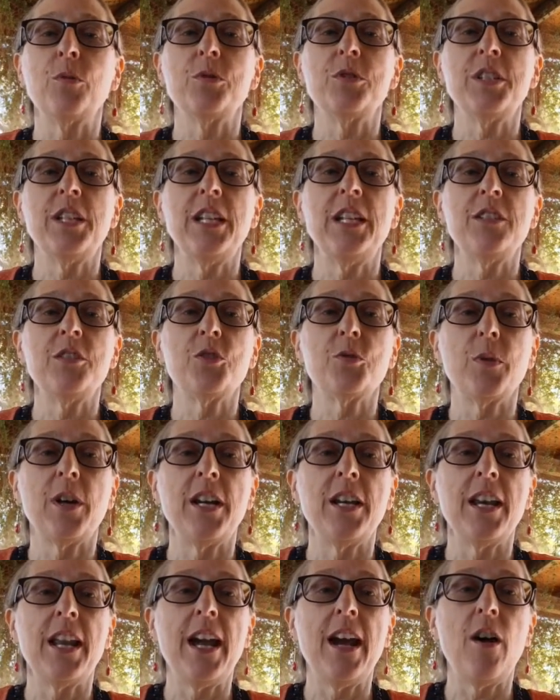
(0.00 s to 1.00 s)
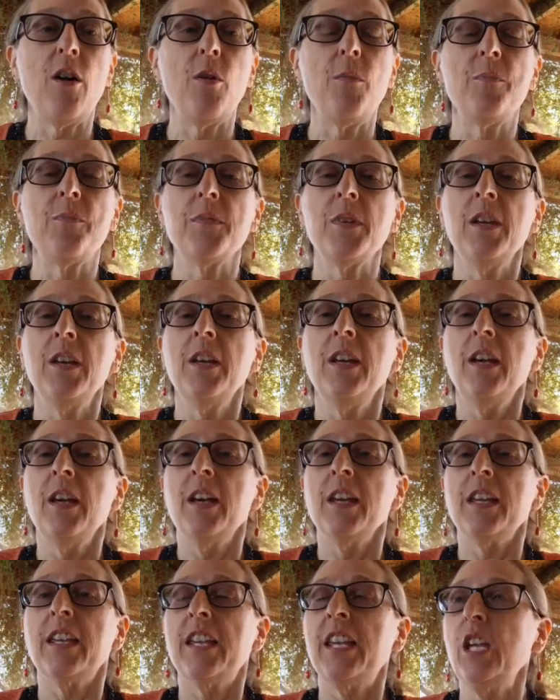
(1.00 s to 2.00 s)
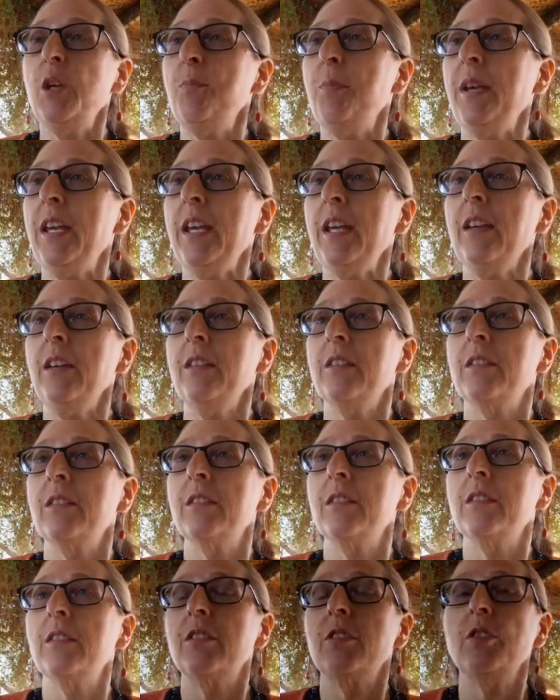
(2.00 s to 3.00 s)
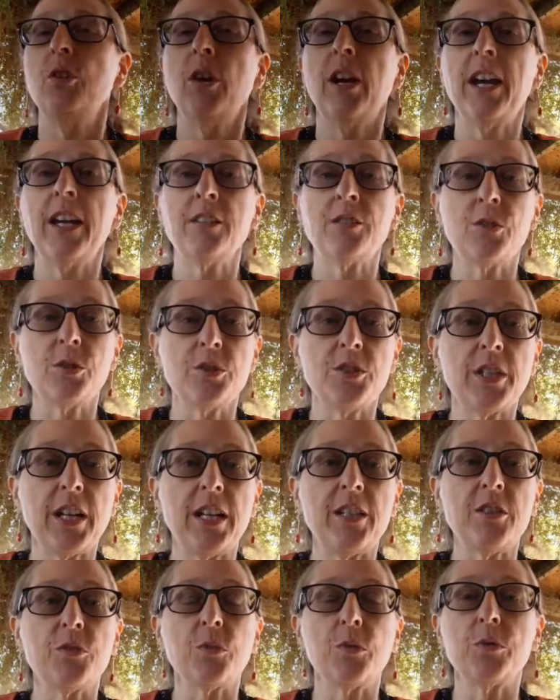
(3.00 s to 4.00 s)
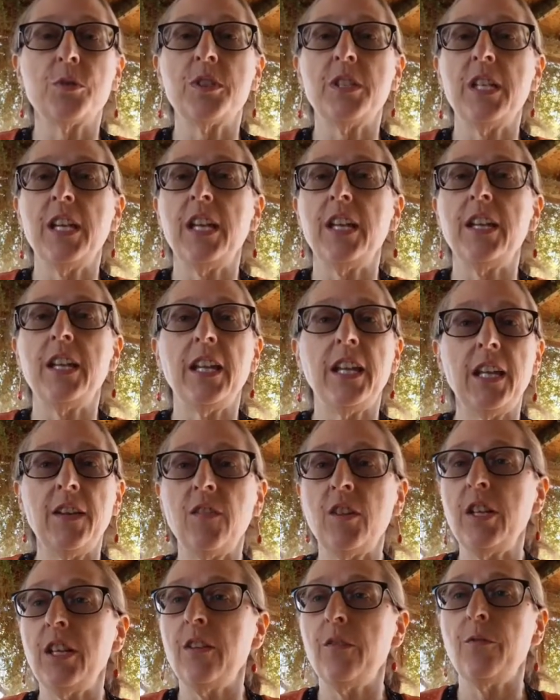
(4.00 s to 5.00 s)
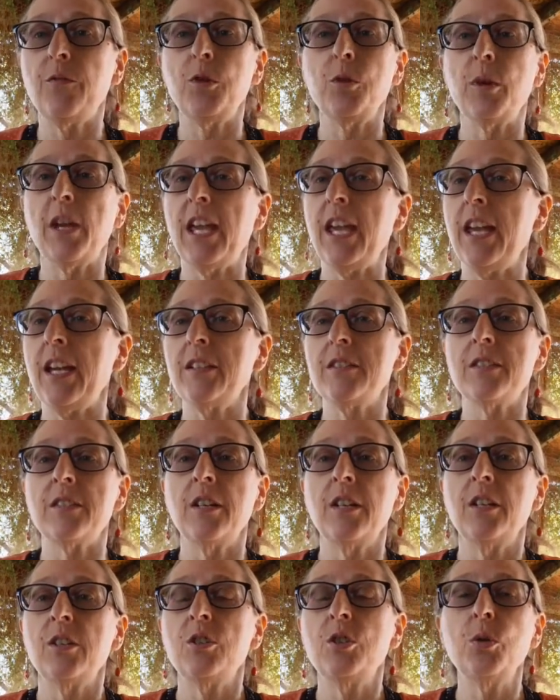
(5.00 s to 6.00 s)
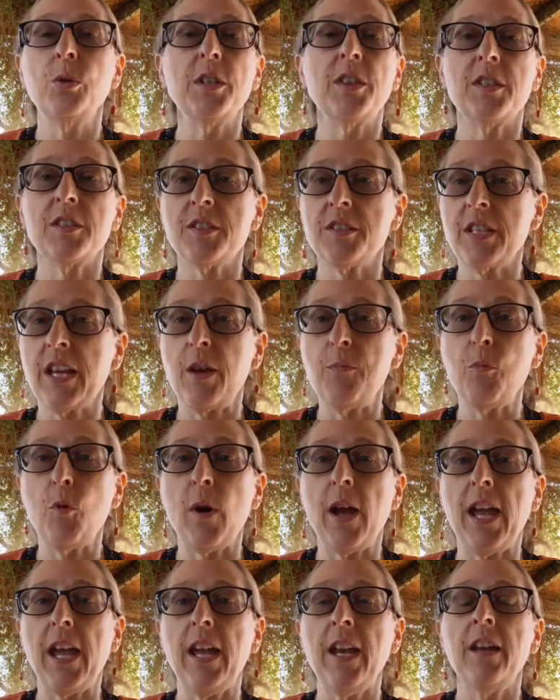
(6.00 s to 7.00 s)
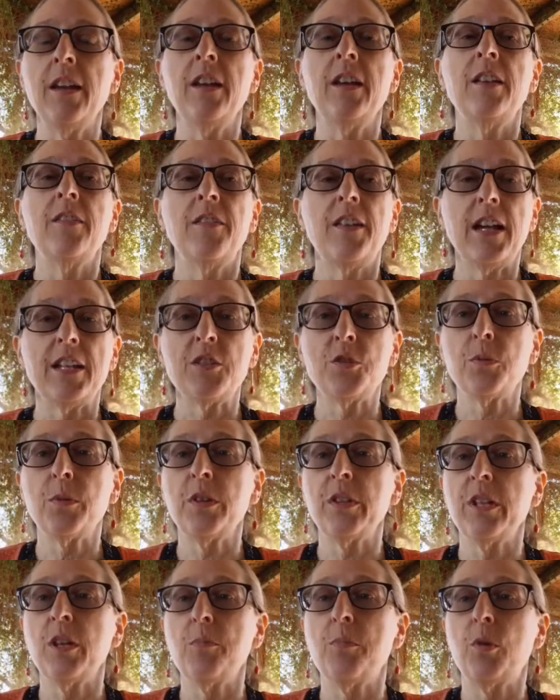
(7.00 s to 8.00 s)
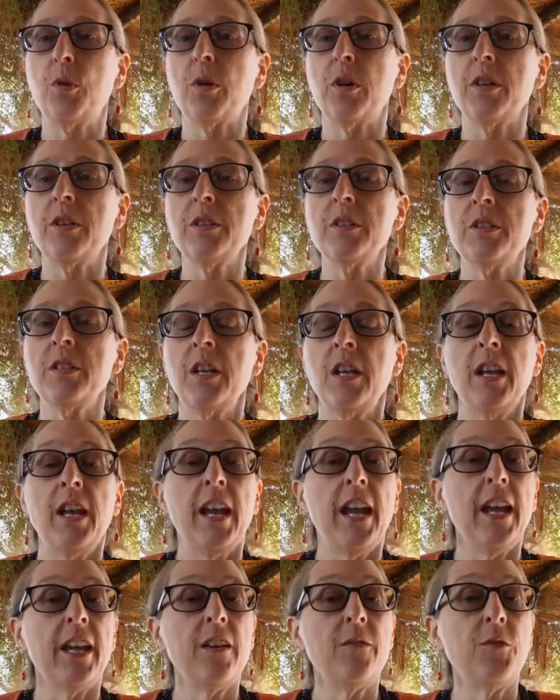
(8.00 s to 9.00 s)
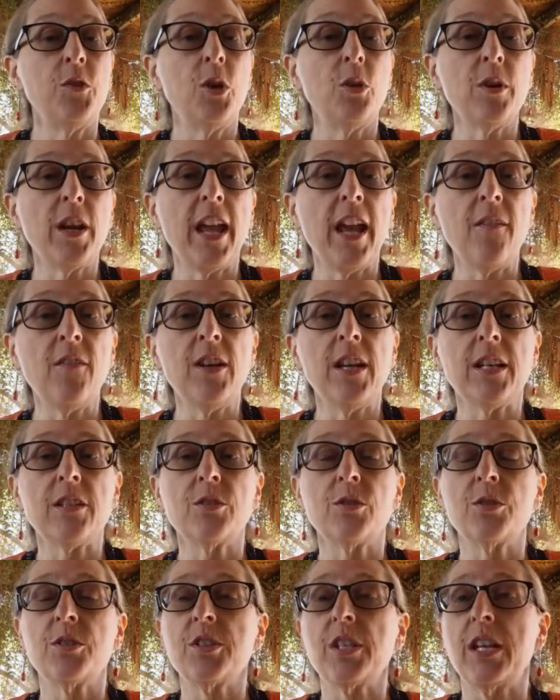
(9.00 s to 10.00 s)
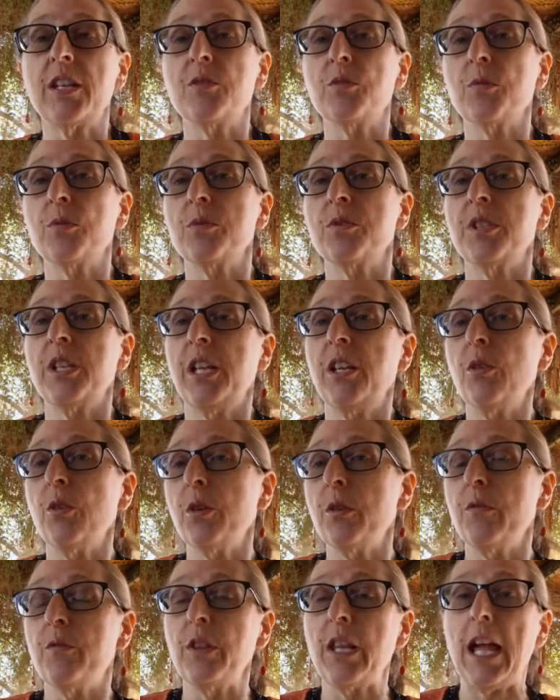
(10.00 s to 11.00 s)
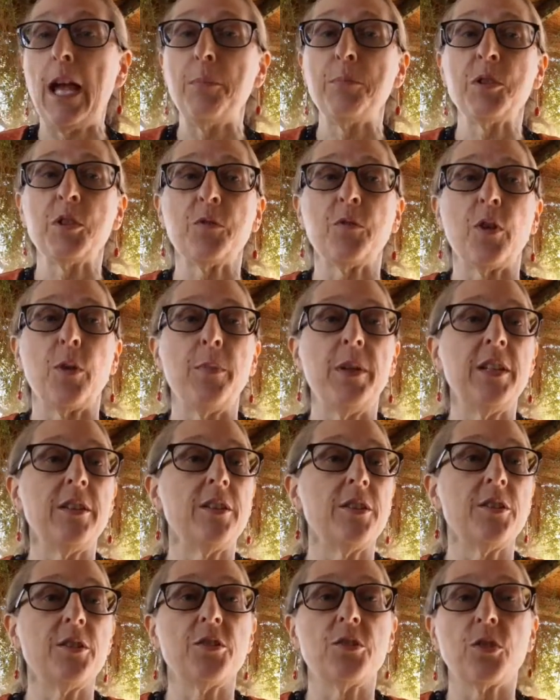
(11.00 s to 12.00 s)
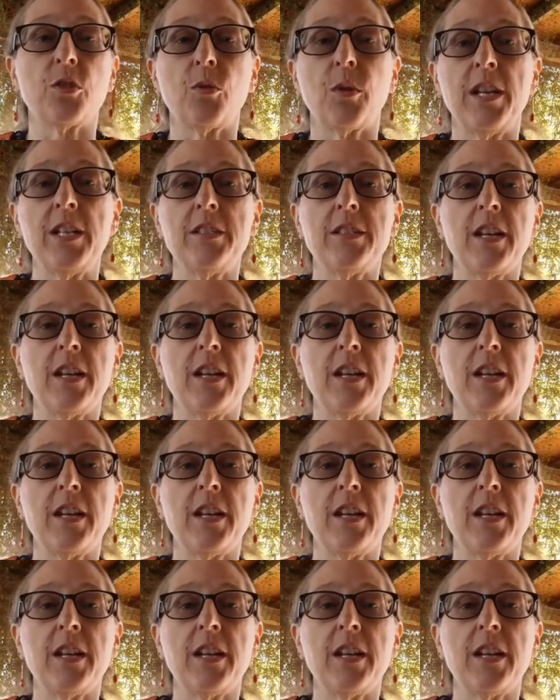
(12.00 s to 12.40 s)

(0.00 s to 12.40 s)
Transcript: routines right now. Keeping your exercise routine, even if you can't do it the same way, that's really important. And if you don't have an exercise routine or you've lapsed from it, this is a great